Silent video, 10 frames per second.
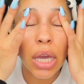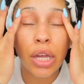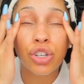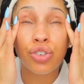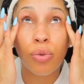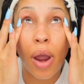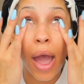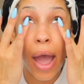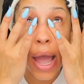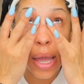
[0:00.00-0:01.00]
and
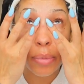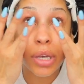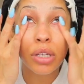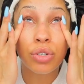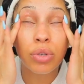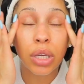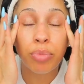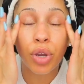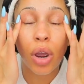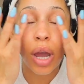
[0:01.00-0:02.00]
dry, because you
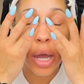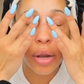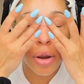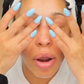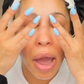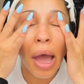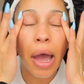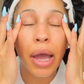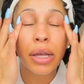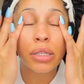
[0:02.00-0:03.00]
keep your under
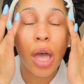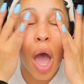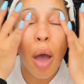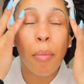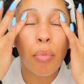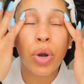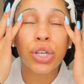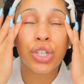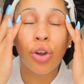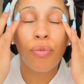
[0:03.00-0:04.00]
eyes
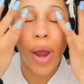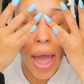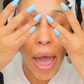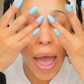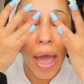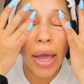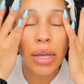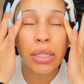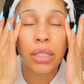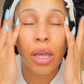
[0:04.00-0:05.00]

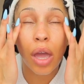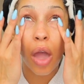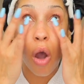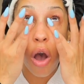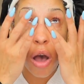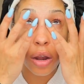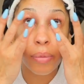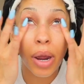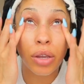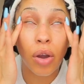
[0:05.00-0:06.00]
moisturized, all
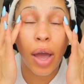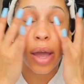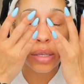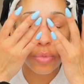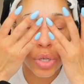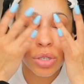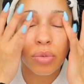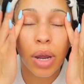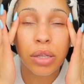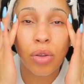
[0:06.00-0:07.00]
around your eyes
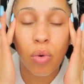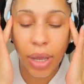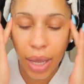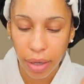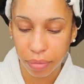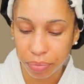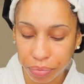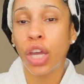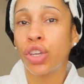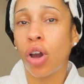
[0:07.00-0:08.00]
moisturized. Okay,
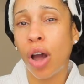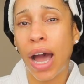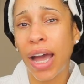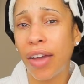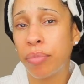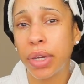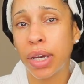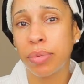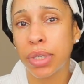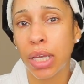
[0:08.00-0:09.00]
y'all, I have been
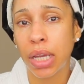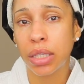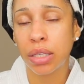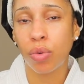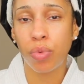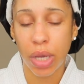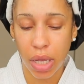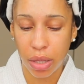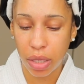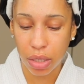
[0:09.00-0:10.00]
obsessed
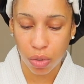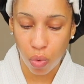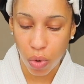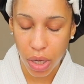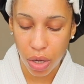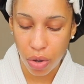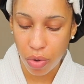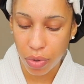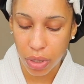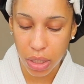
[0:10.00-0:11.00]
with this
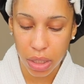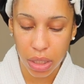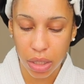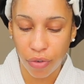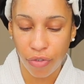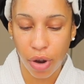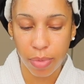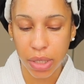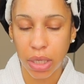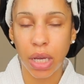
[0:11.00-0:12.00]
oil. This is the
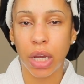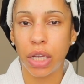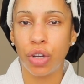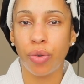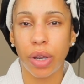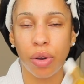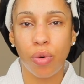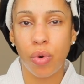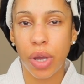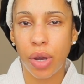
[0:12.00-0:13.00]
Pharmacy Honey Grail
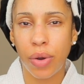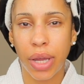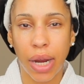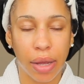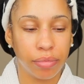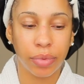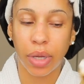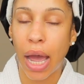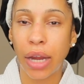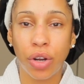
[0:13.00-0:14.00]
oil, and
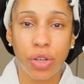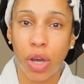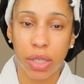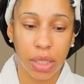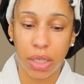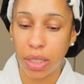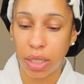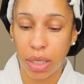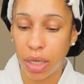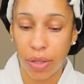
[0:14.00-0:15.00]
I know y'all seen this
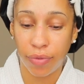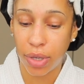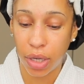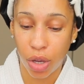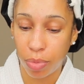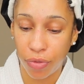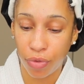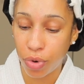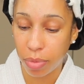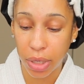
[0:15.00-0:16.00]
in another video
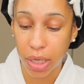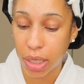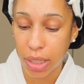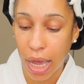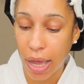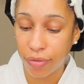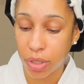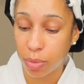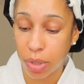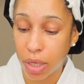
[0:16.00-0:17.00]
before because I've
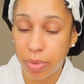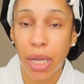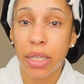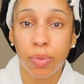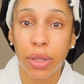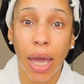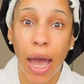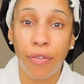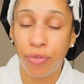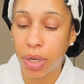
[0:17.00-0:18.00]
just been obsessed with it.
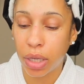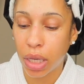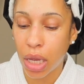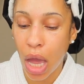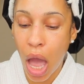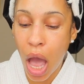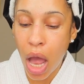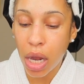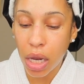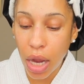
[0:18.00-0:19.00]
I freaking
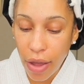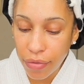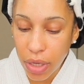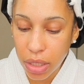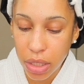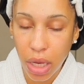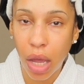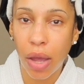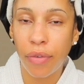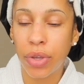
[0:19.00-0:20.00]
love this
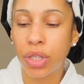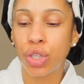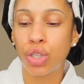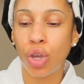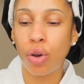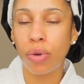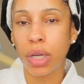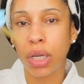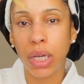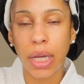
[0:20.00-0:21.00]
stuff. It's so
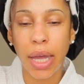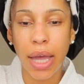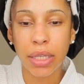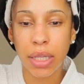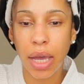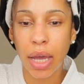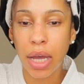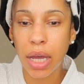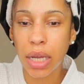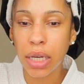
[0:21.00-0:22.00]
good. It has that
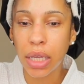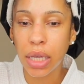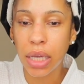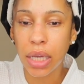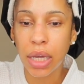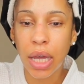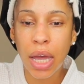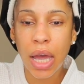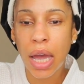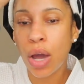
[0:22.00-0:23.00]
honey
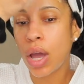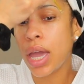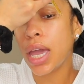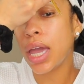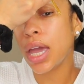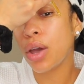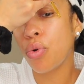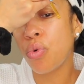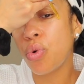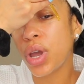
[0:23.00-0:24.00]
and
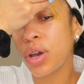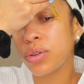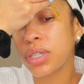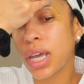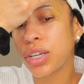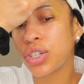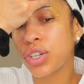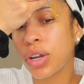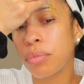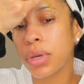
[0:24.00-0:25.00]
oil
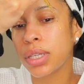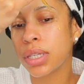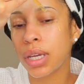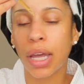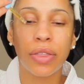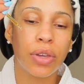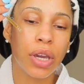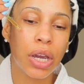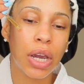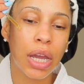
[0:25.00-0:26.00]
texture mixed together,
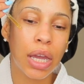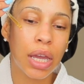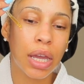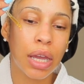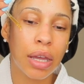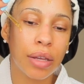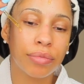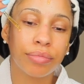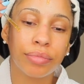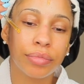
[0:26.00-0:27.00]

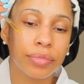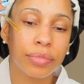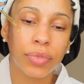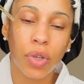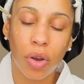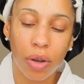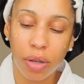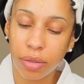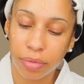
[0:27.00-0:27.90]
and y'all,